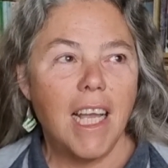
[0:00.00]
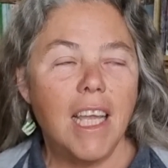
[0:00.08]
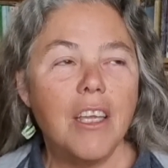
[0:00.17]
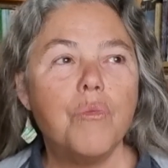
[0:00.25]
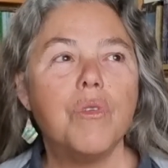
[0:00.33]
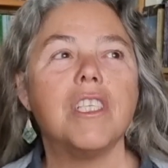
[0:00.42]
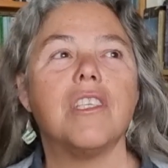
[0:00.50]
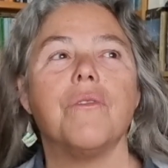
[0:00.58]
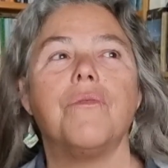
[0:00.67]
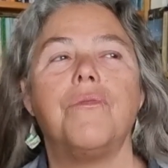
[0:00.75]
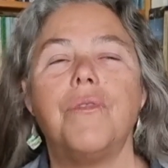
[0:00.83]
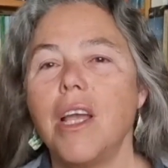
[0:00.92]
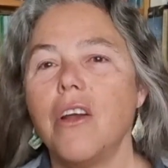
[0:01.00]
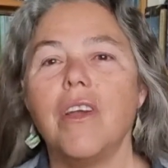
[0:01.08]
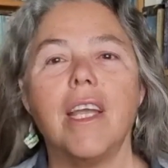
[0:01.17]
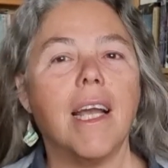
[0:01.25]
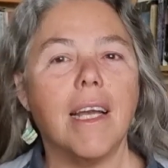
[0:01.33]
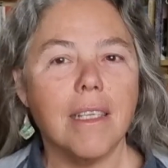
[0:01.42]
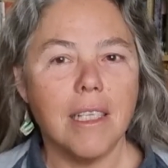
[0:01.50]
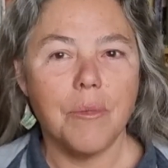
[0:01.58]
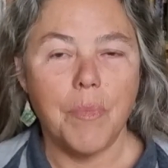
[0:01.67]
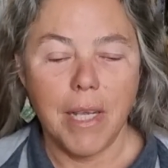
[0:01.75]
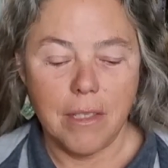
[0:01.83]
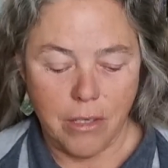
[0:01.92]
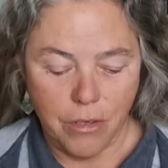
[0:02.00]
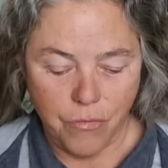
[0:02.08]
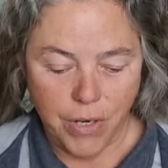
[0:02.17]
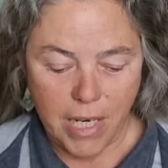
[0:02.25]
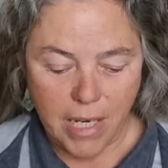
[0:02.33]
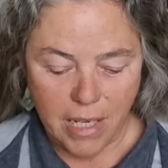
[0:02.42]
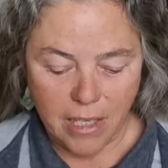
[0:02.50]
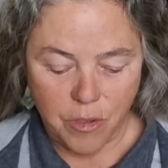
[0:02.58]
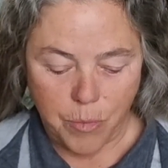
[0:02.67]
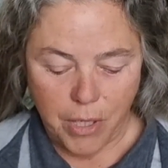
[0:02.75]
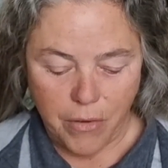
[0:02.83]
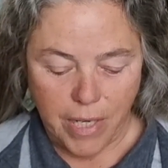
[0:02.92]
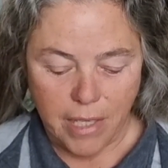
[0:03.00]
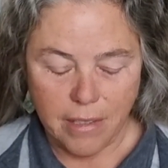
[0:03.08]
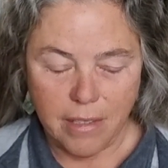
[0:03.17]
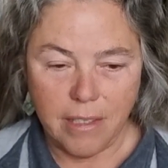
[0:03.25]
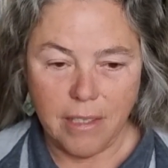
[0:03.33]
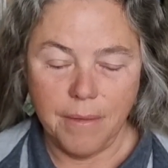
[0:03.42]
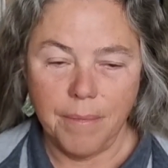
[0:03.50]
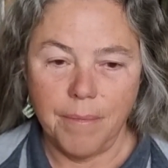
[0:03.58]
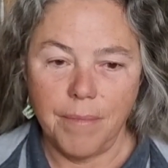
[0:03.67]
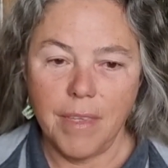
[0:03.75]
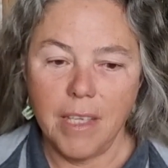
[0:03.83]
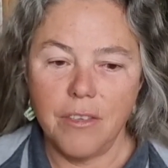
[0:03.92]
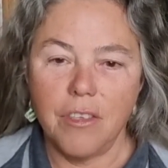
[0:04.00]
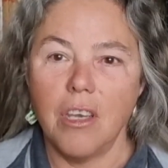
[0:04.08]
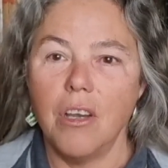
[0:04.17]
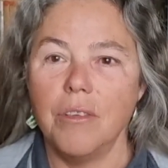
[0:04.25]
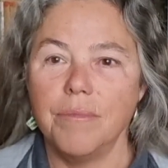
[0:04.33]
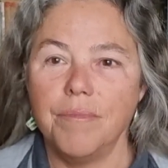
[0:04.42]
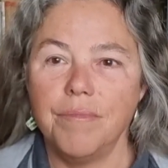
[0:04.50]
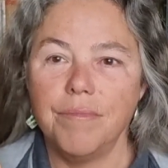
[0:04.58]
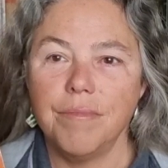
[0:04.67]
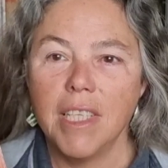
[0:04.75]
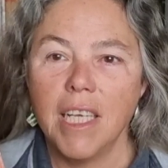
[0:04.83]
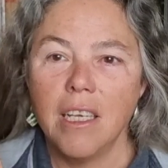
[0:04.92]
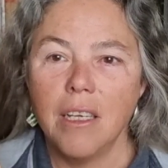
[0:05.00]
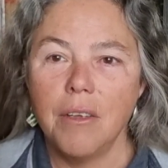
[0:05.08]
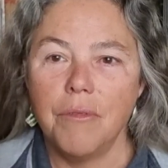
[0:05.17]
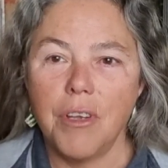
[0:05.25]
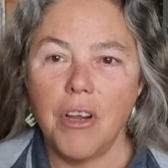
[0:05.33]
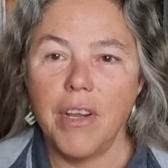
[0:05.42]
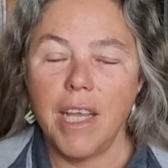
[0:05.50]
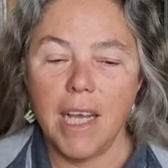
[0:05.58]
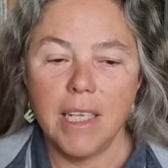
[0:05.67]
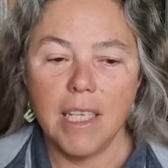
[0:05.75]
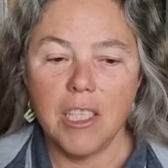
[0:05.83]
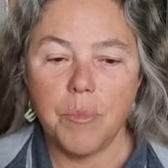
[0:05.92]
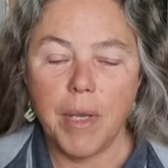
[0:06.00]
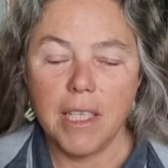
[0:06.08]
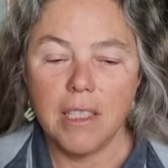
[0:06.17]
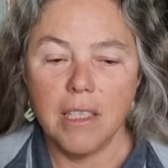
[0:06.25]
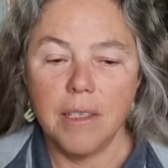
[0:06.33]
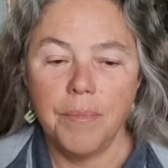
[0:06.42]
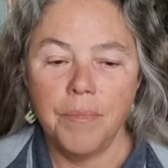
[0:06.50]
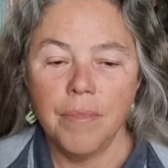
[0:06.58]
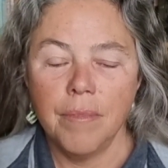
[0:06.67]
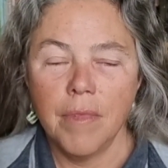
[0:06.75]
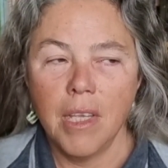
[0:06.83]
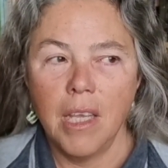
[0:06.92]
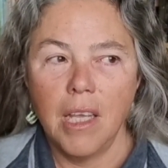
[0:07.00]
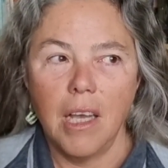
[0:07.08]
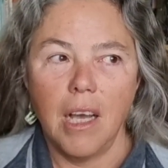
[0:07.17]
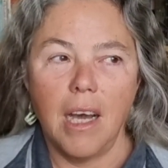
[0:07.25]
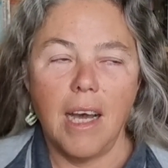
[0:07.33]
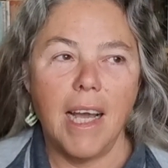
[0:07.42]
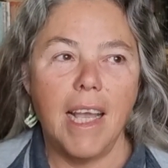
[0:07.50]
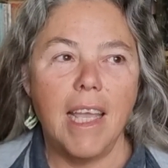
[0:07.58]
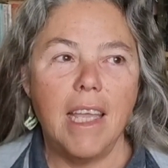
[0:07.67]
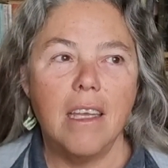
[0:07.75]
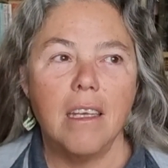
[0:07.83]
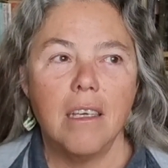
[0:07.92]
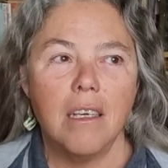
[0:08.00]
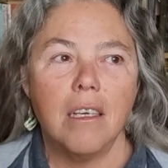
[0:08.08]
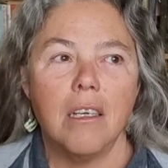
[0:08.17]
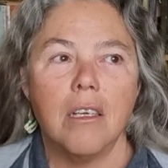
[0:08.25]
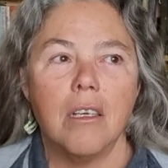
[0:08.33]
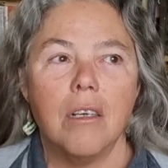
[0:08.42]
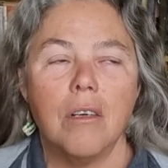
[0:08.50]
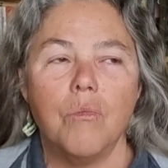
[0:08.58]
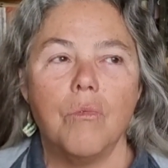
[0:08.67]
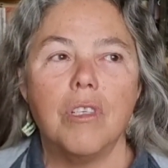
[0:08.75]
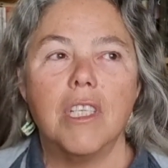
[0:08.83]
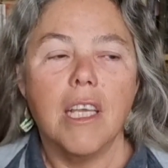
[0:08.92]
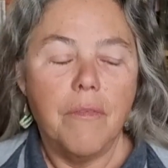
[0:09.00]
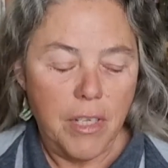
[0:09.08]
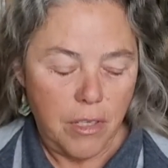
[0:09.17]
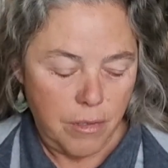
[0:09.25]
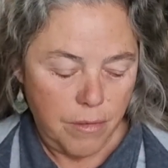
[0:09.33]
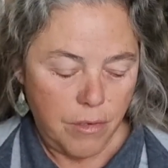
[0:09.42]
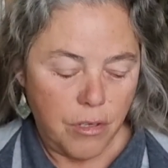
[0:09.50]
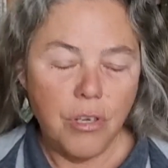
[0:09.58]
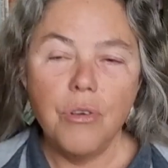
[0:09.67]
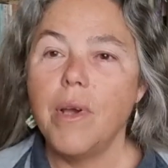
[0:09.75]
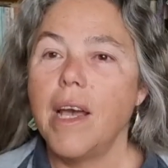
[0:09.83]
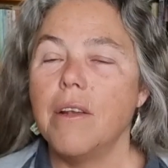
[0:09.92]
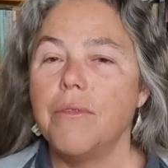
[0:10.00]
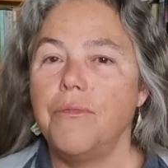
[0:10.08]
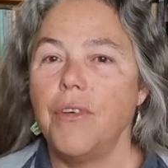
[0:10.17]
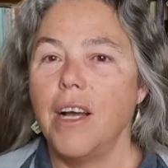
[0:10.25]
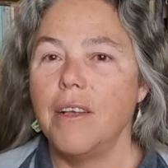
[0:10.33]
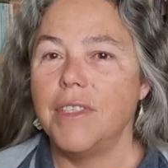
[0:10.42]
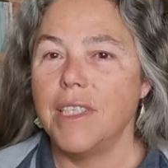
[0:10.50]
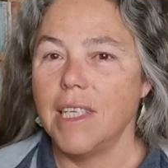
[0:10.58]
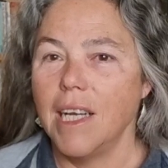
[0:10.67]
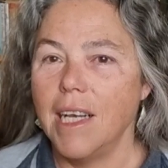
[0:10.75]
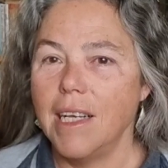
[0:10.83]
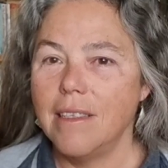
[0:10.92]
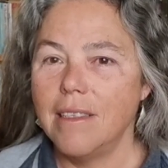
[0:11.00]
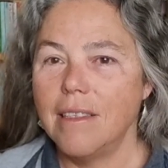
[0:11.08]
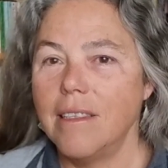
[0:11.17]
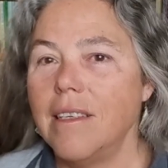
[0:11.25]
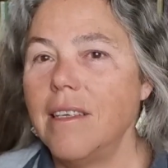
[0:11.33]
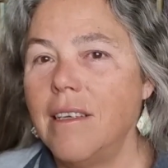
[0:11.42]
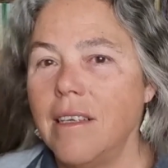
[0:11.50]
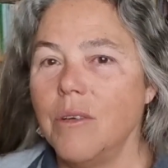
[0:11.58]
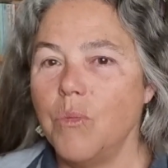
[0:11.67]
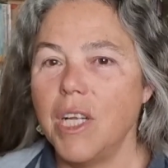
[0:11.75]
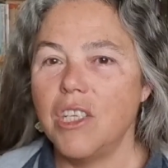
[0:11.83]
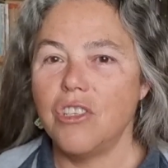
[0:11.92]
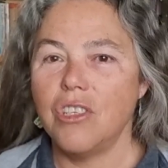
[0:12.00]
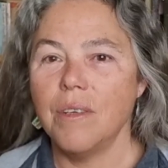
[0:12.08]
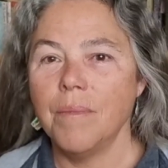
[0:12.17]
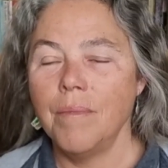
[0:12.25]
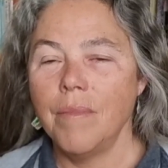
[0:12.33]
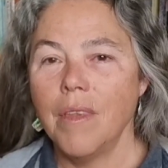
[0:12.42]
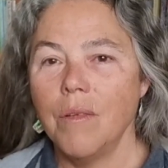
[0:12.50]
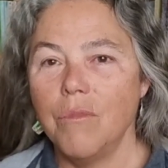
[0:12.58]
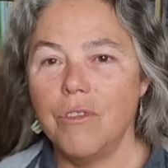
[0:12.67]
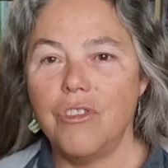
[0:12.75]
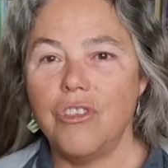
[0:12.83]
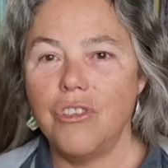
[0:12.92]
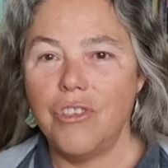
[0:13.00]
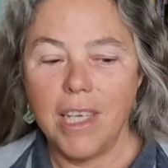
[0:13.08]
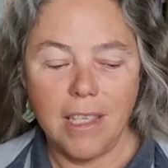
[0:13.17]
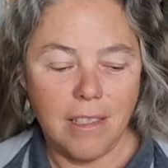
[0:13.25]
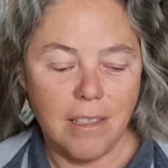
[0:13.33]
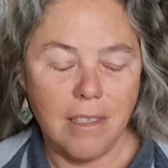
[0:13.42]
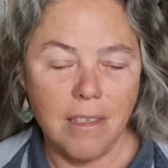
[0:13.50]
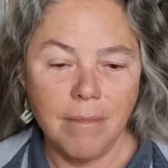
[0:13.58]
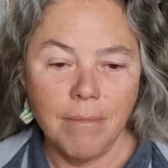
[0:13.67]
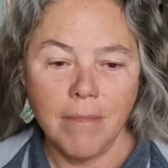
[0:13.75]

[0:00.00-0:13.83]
It was a very unexpected reading experience. So, very unexpected. I would give it 2 out of 5 stars, which would suggest